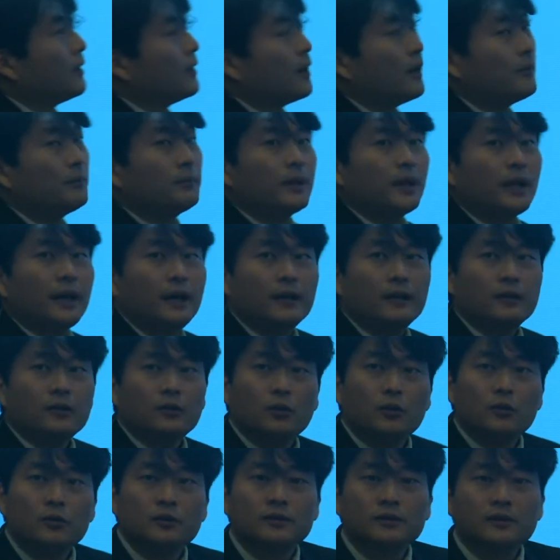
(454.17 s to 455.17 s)
apply
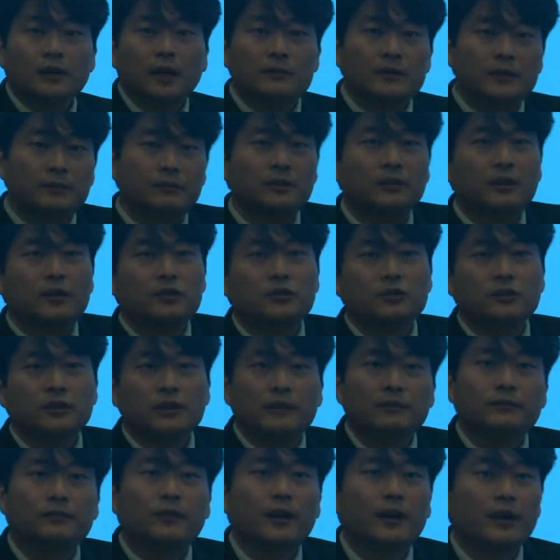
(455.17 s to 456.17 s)
those simulation
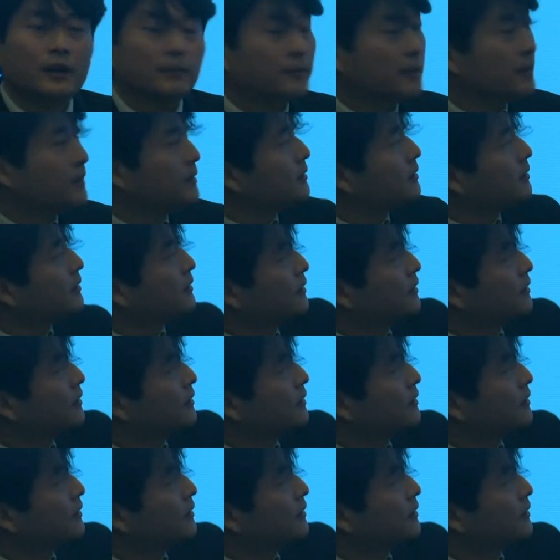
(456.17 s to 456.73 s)
environment